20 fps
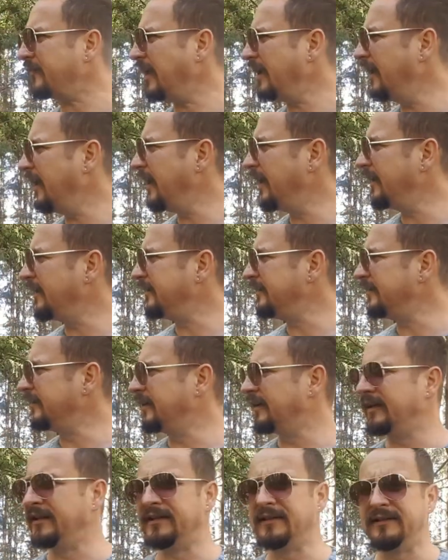and
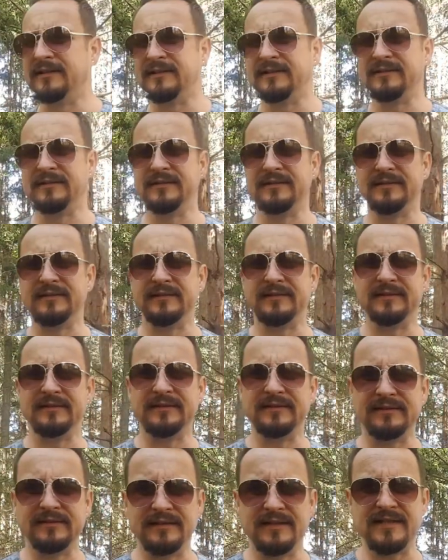uh,
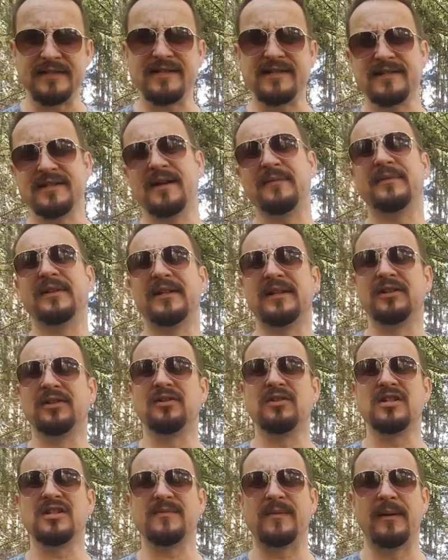this is something that
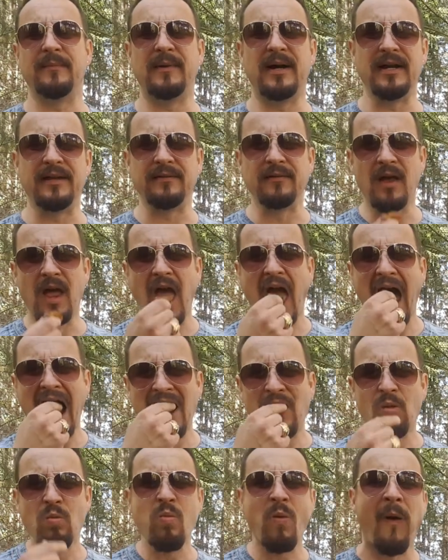crossed my mind
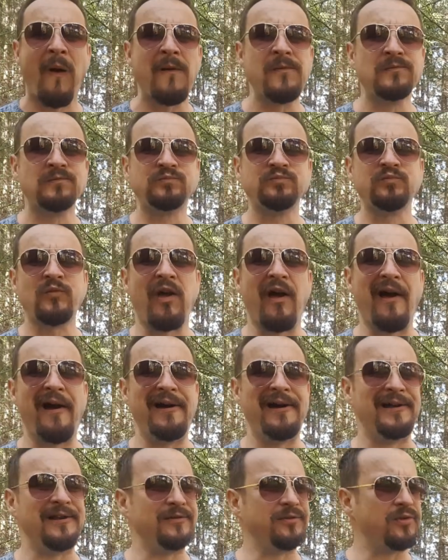
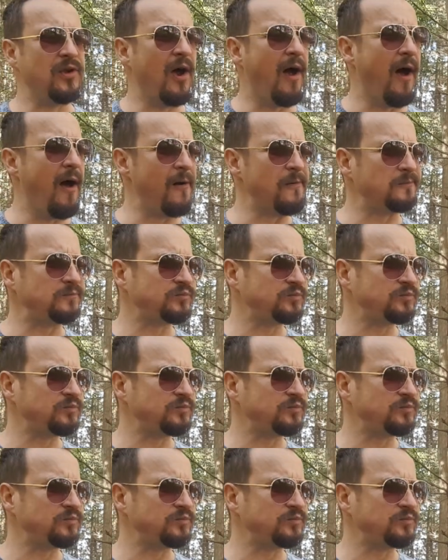and uh,